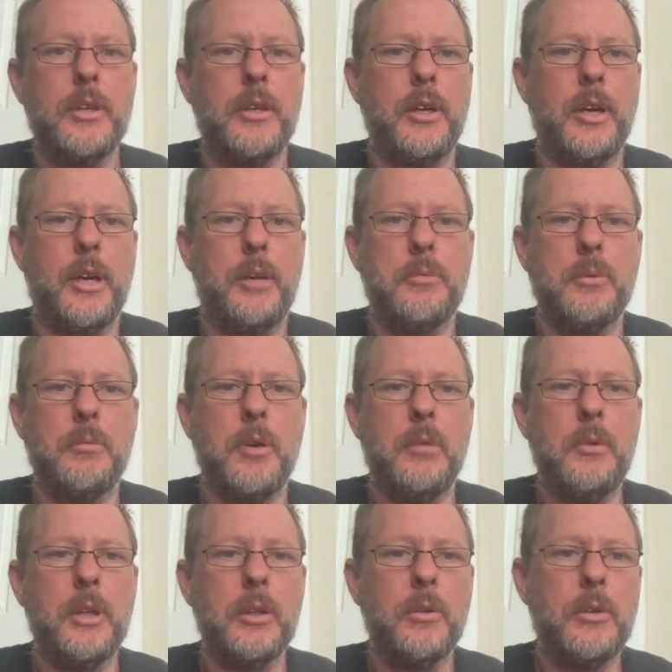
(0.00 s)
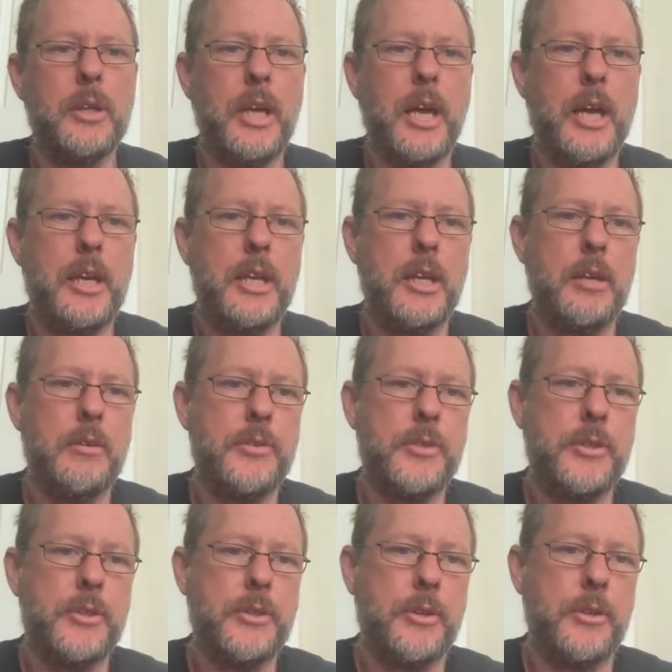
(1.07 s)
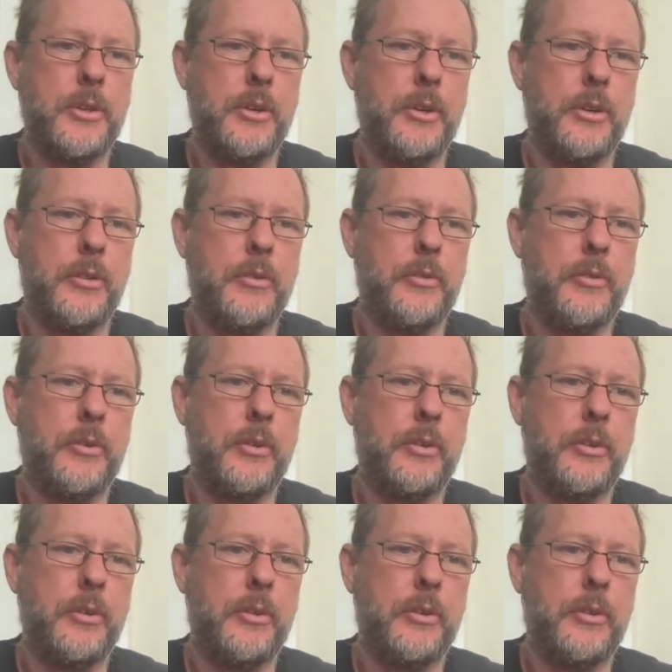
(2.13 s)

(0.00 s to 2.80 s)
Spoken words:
But what we're looking at here is this curve.